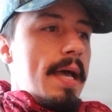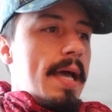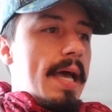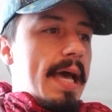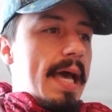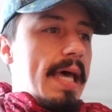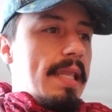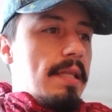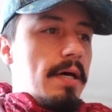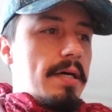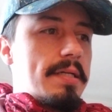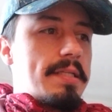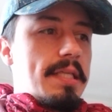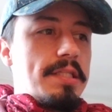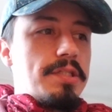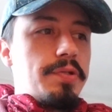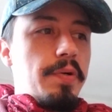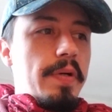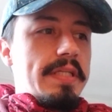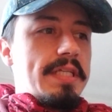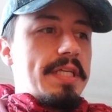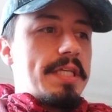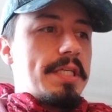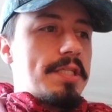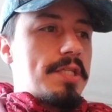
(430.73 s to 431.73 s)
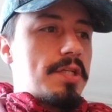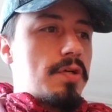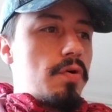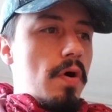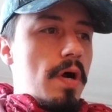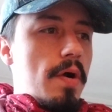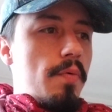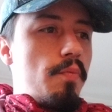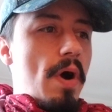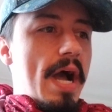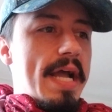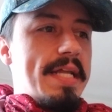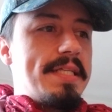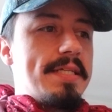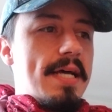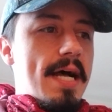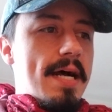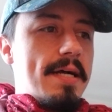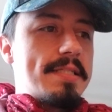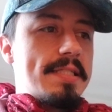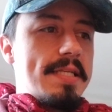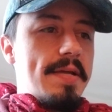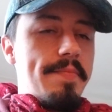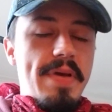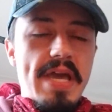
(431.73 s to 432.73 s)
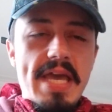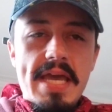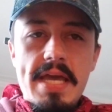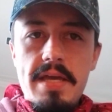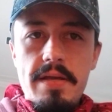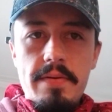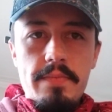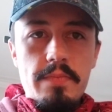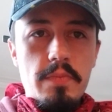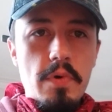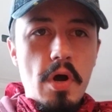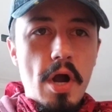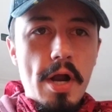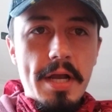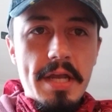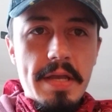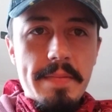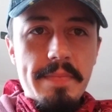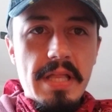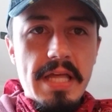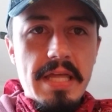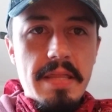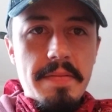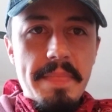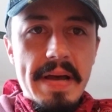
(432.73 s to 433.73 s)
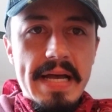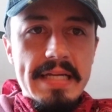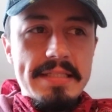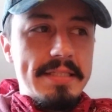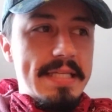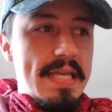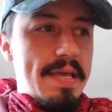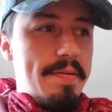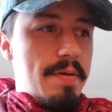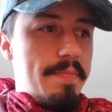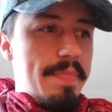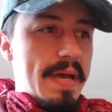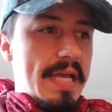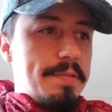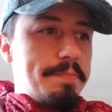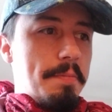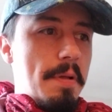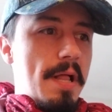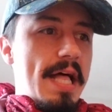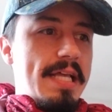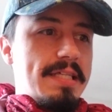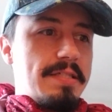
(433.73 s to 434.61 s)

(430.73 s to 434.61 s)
And look, the Twins can score. White Sox, to me, arguably the best team in baseball.